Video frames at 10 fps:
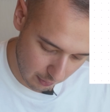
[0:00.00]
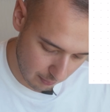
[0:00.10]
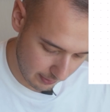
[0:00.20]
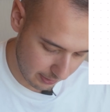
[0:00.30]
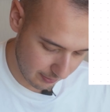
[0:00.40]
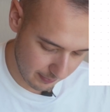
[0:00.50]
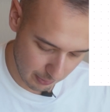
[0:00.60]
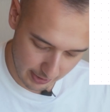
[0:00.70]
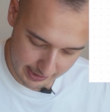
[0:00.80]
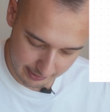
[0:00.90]
oh my god, my
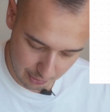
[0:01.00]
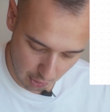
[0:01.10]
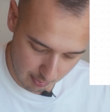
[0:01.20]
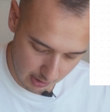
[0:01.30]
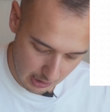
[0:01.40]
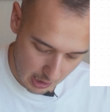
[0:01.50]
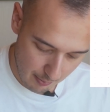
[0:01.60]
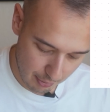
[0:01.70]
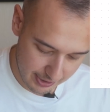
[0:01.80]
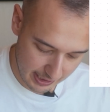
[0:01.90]
writing is horrible,
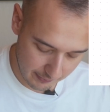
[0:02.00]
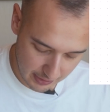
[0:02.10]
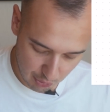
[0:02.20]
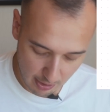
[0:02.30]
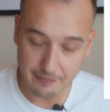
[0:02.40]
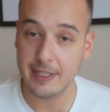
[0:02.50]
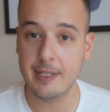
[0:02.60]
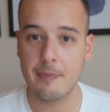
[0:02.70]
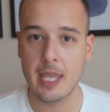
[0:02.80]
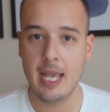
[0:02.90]
% of the
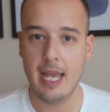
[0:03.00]
traffic.